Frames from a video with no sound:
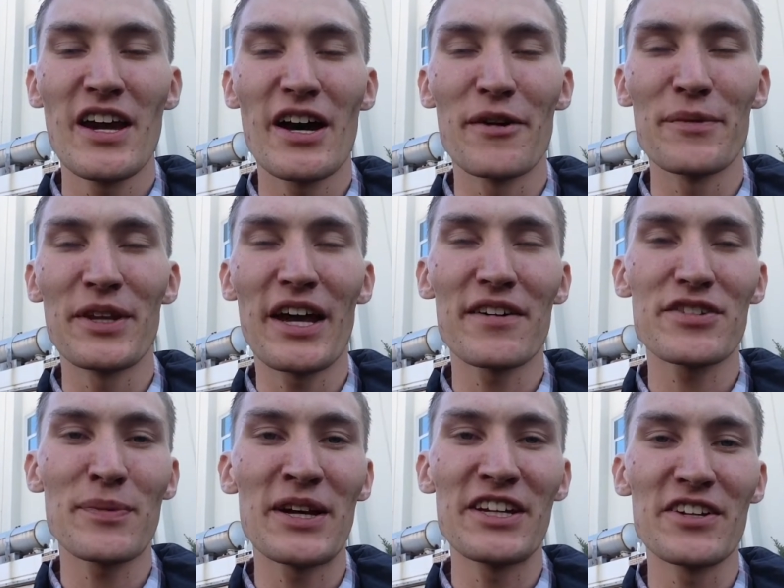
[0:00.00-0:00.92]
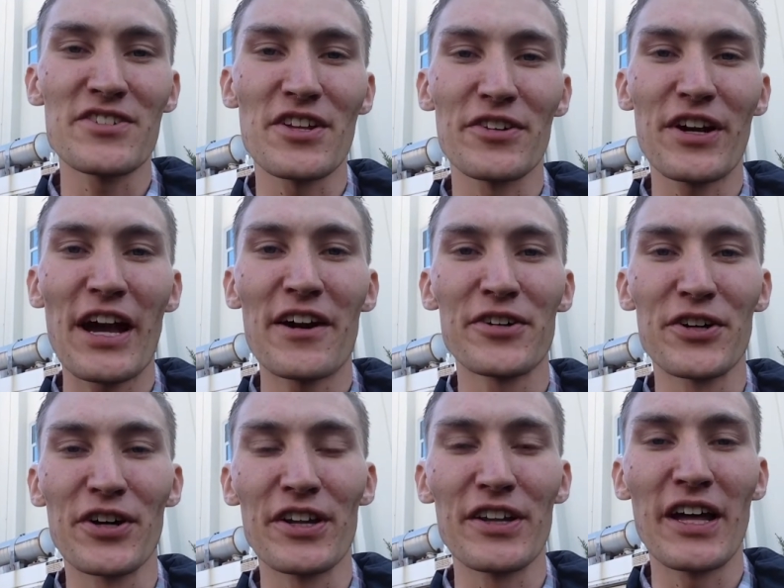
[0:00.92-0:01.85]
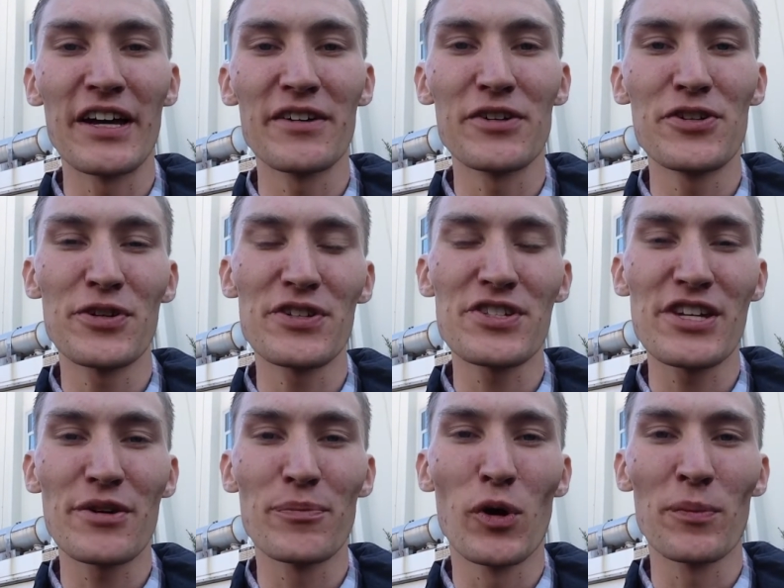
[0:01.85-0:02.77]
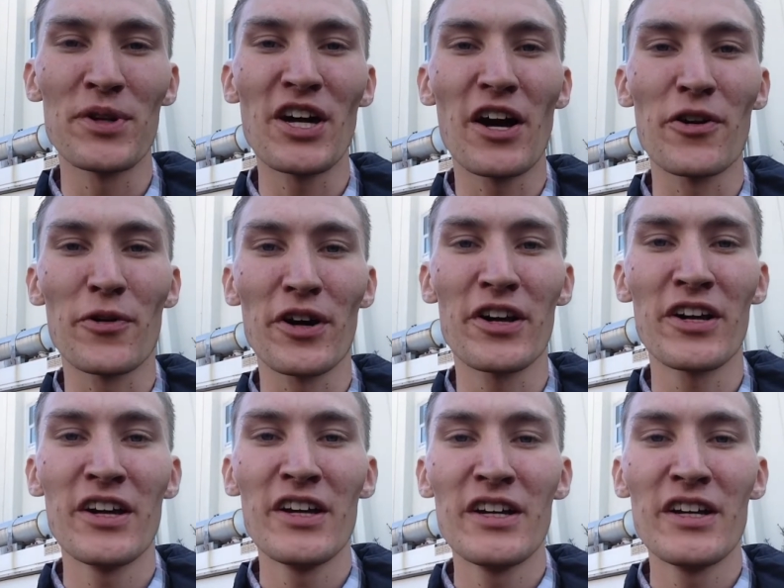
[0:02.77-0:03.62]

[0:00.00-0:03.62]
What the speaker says: And they have some ideas on their calendar online, which you can see at mormon.org.